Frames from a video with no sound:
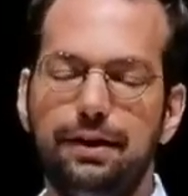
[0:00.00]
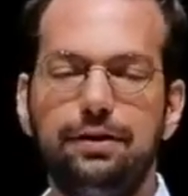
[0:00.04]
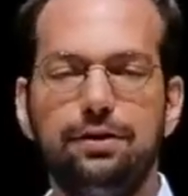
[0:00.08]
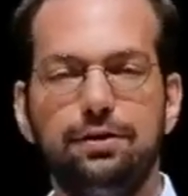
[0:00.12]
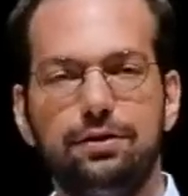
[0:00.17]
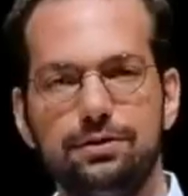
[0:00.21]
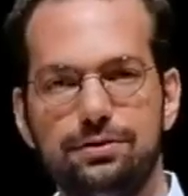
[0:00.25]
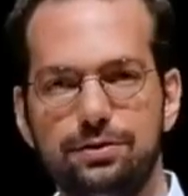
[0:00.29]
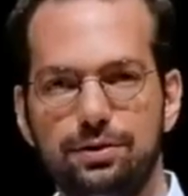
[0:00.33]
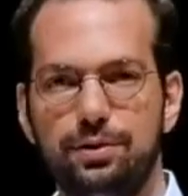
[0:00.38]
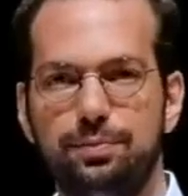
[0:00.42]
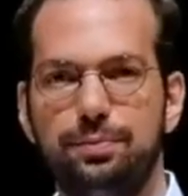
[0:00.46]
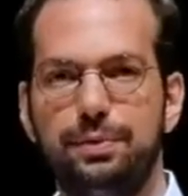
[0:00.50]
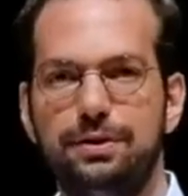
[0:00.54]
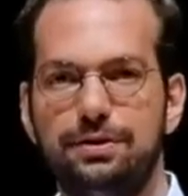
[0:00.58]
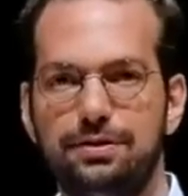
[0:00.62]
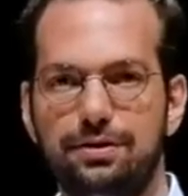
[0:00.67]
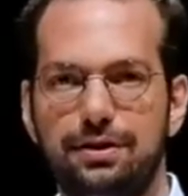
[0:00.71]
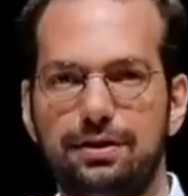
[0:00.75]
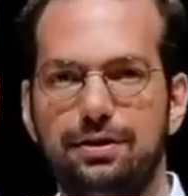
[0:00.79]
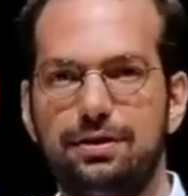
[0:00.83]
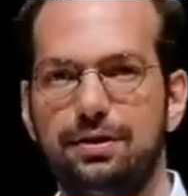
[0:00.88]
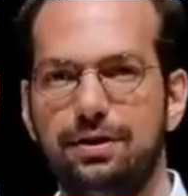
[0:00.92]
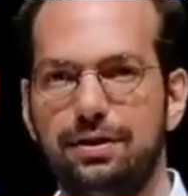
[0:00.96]
and it also
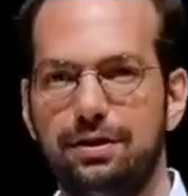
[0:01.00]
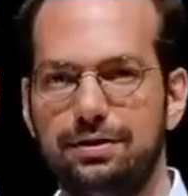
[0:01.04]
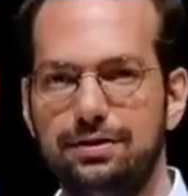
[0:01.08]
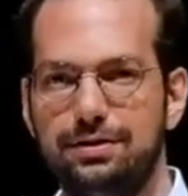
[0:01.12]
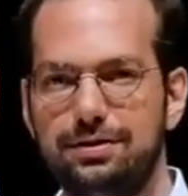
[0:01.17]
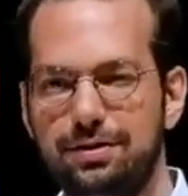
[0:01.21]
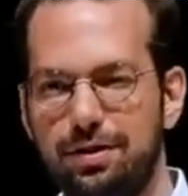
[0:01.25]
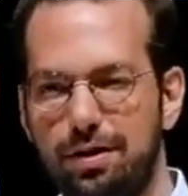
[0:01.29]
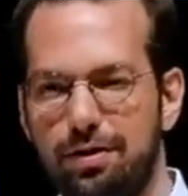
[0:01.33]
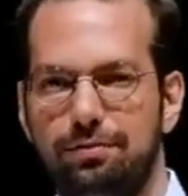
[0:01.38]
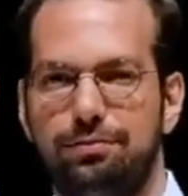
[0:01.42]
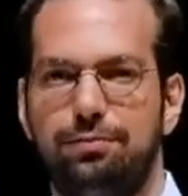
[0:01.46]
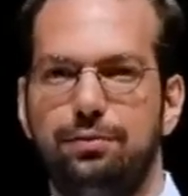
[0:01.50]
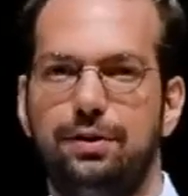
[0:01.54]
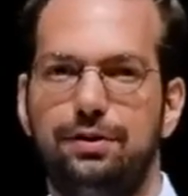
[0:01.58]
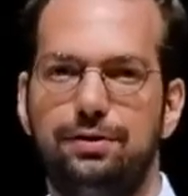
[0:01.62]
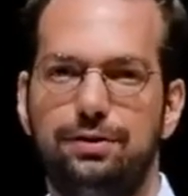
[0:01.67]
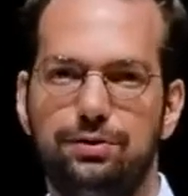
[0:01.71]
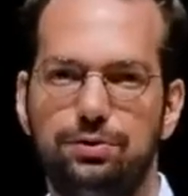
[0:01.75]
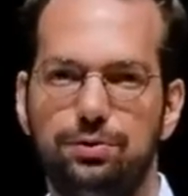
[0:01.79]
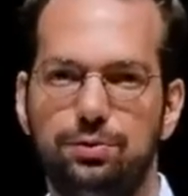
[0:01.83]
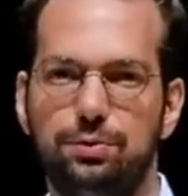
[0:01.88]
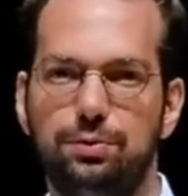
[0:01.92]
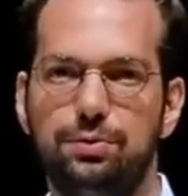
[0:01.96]
depends on the, the software
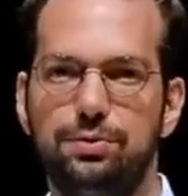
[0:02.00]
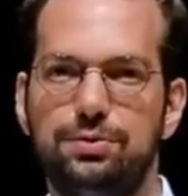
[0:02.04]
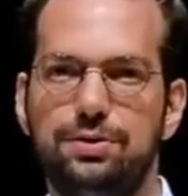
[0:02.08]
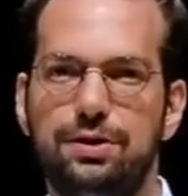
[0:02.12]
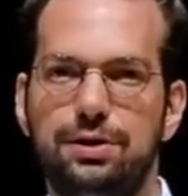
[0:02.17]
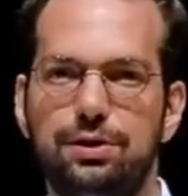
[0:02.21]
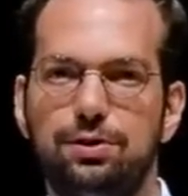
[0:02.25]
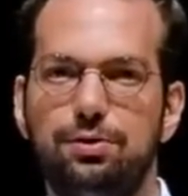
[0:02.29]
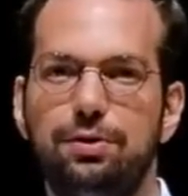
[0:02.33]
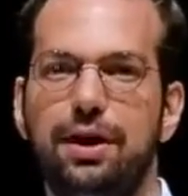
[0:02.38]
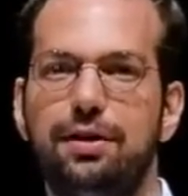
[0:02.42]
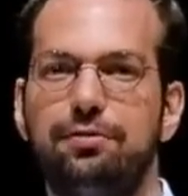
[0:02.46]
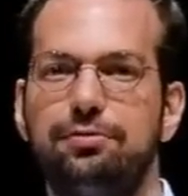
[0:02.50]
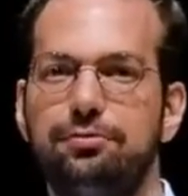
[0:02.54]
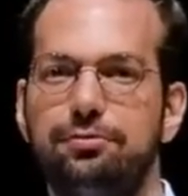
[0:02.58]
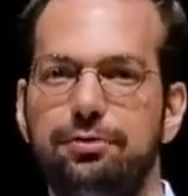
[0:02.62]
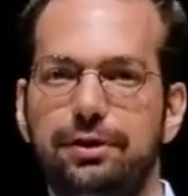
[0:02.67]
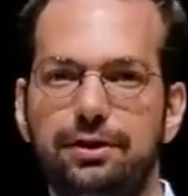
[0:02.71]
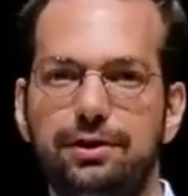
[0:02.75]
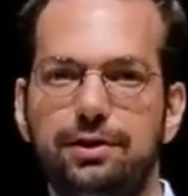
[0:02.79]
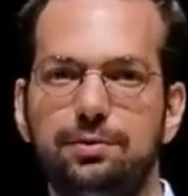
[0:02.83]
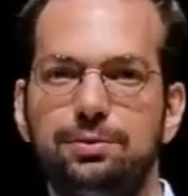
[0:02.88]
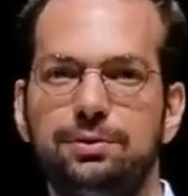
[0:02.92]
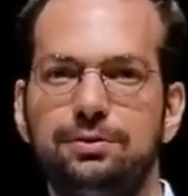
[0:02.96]
and the tools that you have
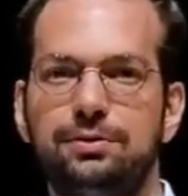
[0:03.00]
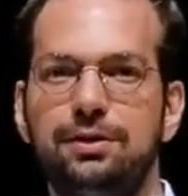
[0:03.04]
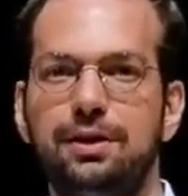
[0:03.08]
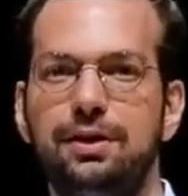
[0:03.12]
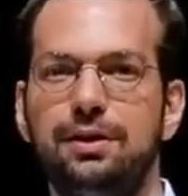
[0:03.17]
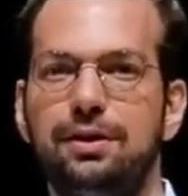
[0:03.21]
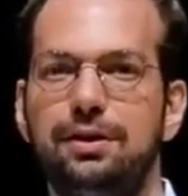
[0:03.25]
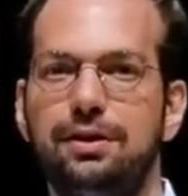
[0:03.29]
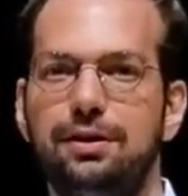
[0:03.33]
available.